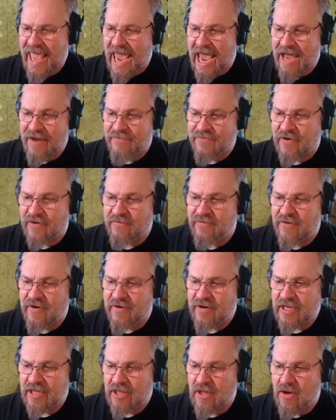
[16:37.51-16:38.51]
And for a
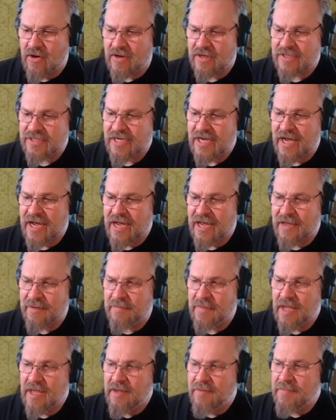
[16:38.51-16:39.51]
very long
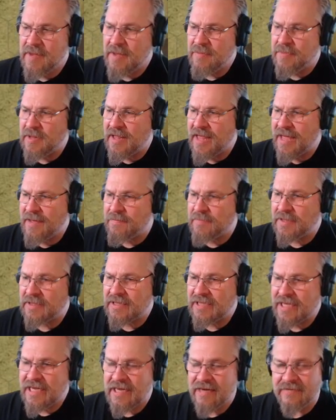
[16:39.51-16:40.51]
time, people had
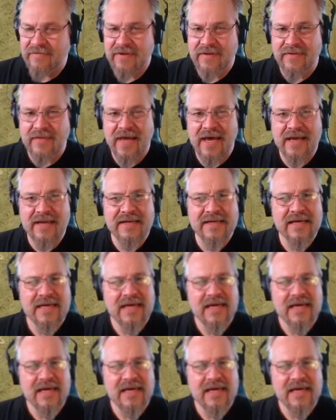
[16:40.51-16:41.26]
believed that